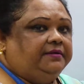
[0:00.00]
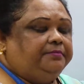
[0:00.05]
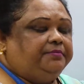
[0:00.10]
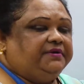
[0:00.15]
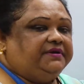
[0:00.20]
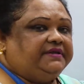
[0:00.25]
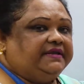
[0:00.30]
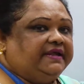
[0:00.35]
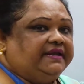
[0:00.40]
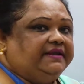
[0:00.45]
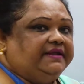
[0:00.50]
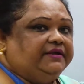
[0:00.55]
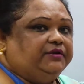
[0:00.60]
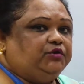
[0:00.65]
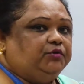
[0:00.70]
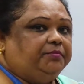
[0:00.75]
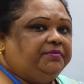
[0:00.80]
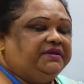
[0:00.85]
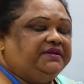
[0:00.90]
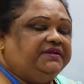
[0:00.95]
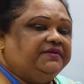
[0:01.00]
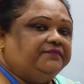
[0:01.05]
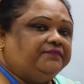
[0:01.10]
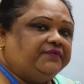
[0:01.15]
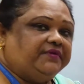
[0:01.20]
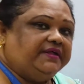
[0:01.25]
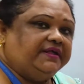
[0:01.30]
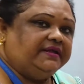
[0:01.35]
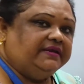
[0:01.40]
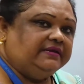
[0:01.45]
to be
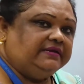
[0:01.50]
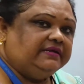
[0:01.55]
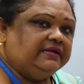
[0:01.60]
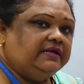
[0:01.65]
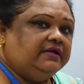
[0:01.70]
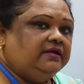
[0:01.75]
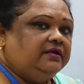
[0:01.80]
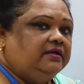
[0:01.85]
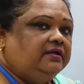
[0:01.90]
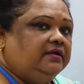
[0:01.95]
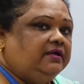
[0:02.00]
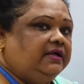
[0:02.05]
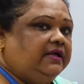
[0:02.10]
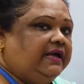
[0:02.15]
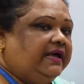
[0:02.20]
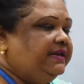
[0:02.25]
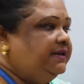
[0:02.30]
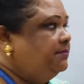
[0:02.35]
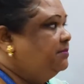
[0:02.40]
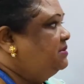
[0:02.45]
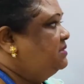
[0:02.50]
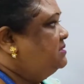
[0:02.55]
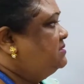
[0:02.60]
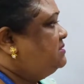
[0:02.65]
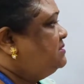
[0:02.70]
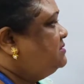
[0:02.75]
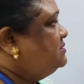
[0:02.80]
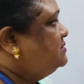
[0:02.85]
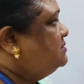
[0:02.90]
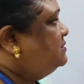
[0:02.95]
different
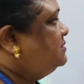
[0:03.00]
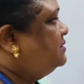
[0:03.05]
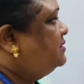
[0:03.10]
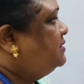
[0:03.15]
animals.